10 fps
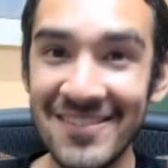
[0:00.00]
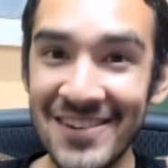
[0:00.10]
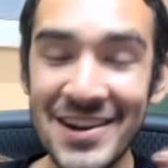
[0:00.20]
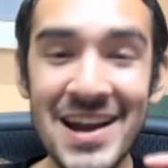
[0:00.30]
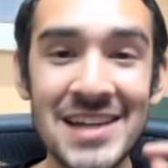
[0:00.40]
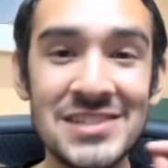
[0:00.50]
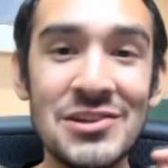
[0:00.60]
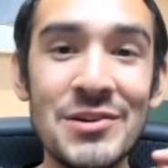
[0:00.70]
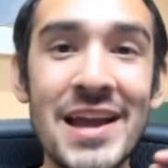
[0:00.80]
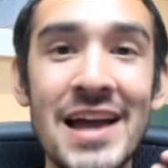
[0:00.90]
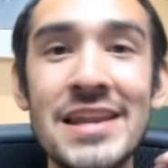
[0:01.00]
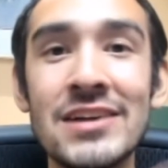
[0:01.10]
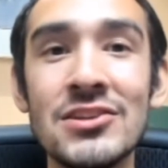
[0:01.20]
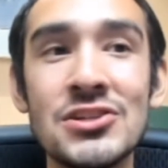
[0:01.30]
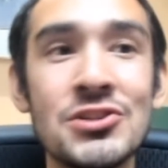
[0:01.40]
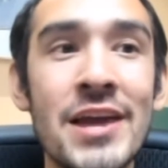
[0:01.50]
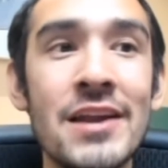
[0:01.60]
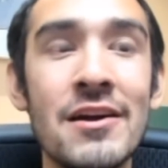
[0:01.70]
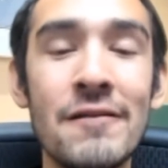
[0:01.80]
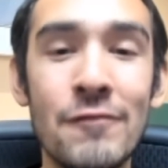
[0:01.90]
Very nice. So yeah, Nicholas
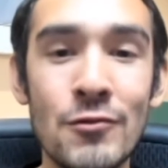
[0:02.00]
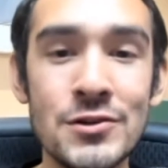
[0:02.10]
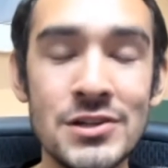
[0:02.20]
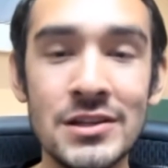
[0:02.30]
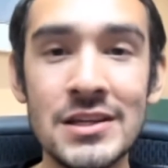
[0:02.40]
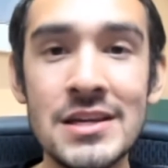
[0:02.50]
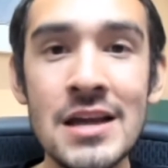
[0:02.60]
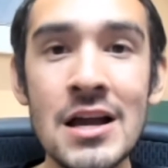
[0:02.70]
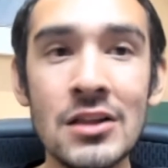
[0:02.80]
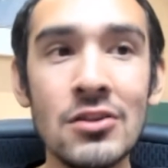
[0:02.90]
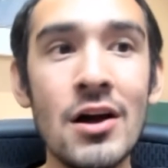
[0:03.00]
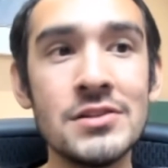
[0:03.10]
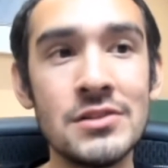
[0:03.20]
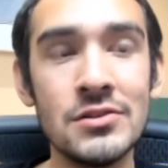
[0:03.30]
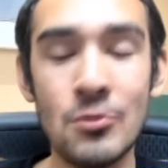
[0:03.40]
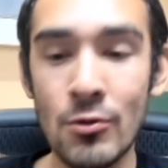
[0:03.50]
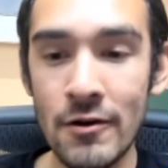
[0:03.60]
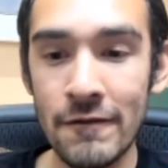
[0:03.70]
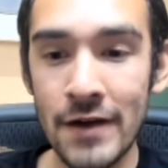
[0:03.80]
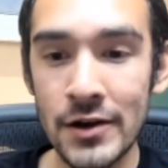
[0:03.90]
Tran unfortunately lost in the
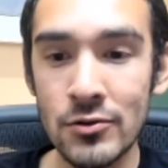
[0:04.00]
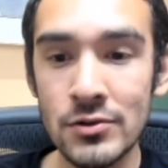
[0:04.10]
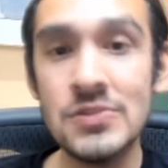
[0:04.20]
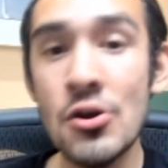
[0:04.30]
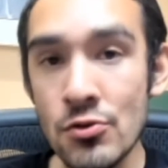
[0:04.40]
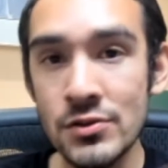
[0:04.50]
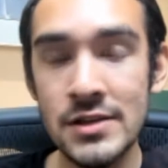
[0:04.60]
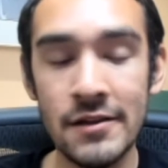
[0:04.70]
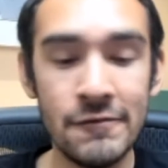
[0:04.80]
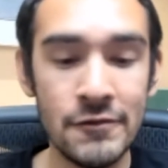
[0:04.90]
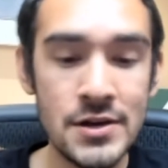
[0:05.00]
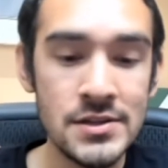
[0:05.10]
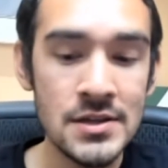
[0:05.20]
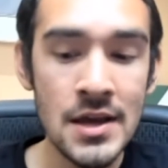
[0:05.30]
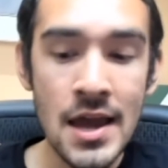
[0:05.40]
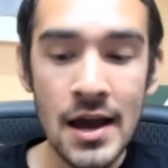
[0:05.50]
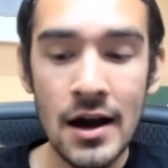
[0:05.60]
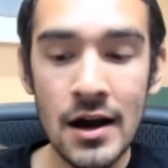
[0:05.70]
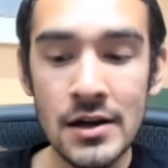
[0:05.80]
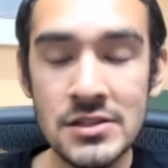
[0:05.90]
quarterfinal to Seth Freeze.
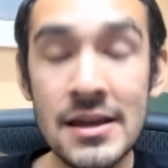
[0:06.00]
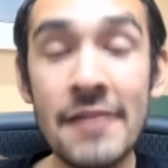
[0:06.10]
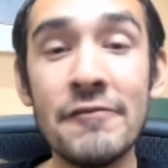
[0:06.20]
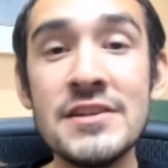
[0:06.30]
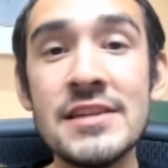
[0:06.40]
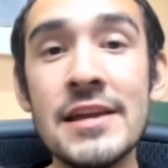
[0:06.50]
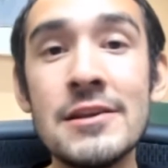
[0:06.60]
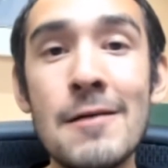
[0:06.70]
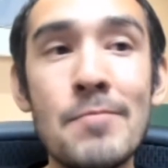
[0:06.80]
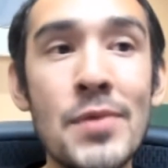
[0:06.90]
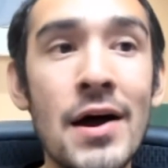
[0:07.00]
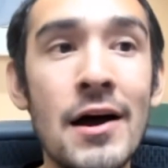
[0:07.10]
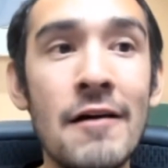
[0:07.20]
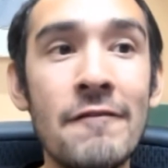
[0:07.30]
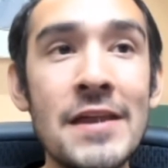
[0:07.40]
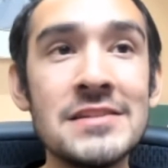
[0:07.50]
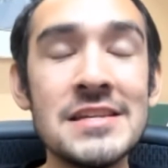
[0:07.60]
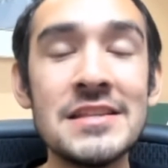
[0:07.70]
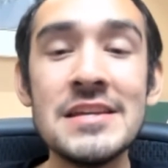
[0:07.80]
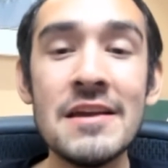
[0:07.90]
Seth Freeze ended up
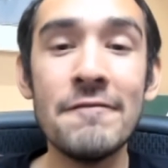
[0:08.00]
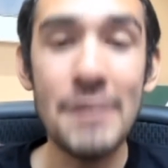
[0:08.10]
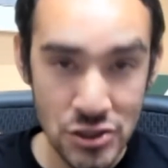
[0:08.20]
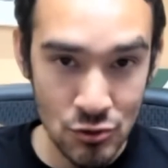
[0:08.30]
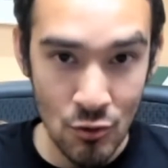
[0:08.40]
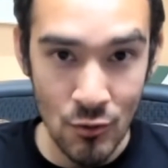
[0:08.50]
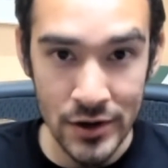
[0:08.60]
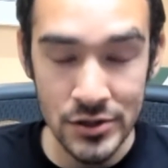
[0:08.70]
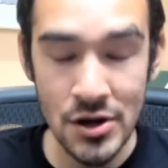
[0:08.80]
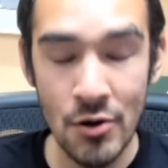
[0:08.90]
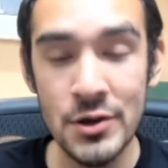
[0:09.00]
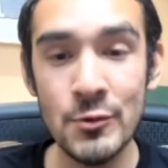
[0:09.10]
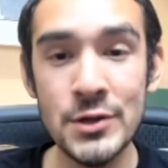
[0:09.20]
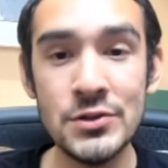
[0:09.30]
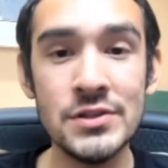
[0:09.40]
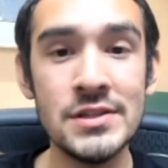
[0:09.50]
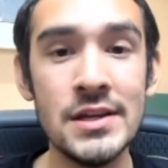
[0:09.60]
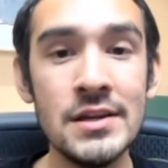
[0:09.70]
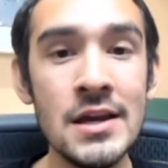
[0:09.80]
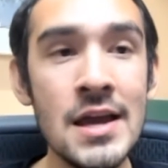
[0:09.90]
facing the eventual winner, Tony
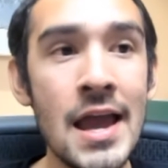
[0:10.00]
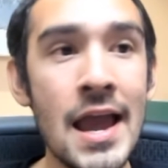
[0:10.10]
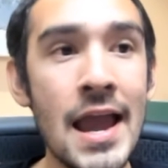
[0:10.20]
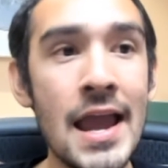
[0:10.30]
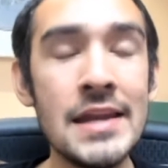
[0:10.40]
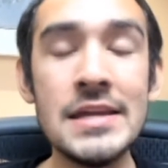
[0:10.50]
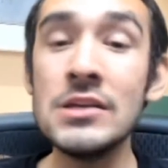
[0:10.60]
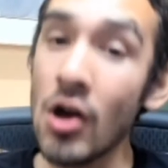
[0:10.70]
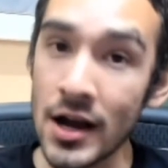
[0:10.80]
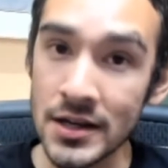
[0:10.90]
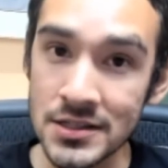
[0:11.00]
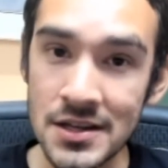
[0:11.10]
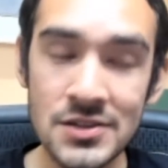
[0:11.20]
Richardson, and he lost.